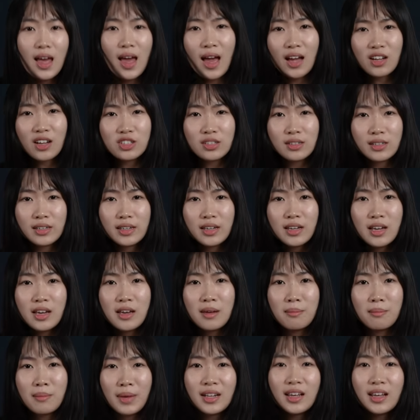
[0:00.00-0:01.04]
Actually,
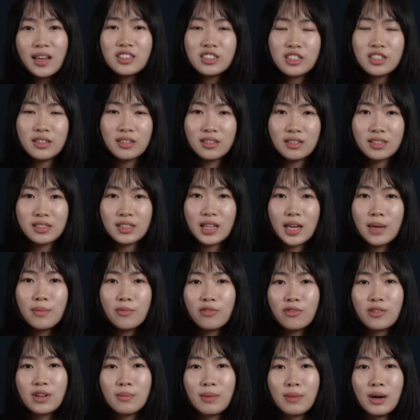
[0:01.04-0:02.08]
many engineers aim
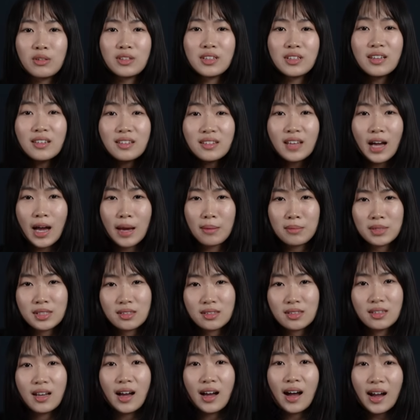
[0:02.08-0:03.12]
for about 10
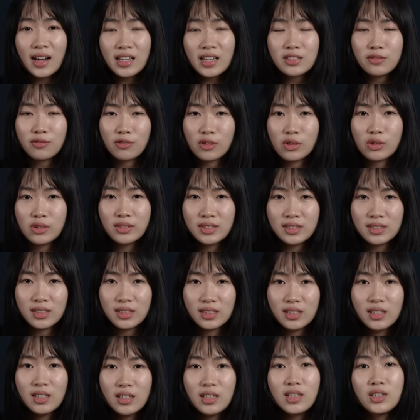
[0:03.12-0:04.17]
times the highest
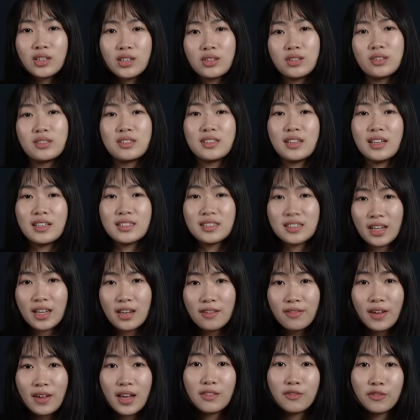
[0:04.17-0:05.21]
frequency to stay
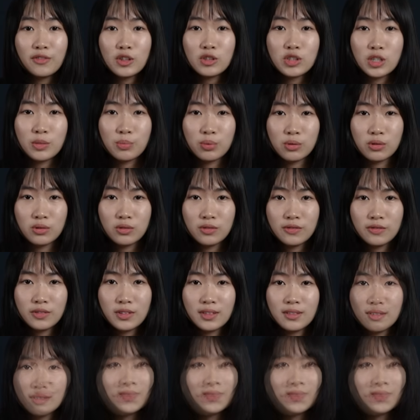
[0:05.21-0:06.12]
safe and future-proof.